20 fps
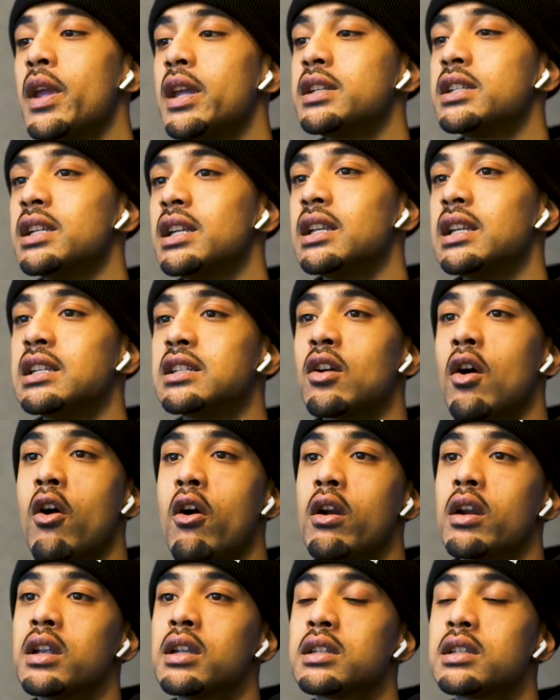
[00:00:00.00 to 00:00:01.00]
pitching these
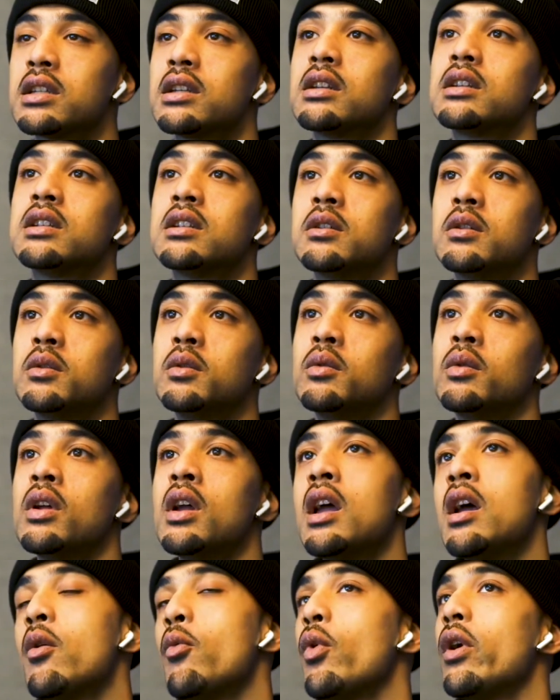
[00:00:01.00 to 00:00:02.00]
artists to
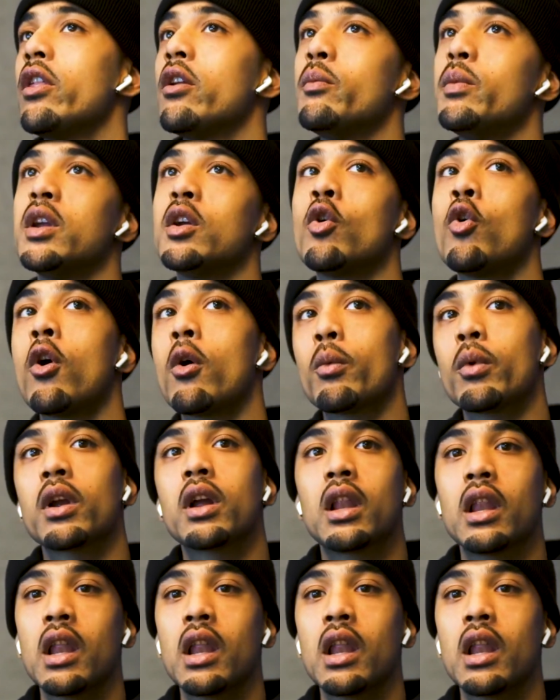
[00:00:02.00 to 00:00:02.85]
whether it be corporate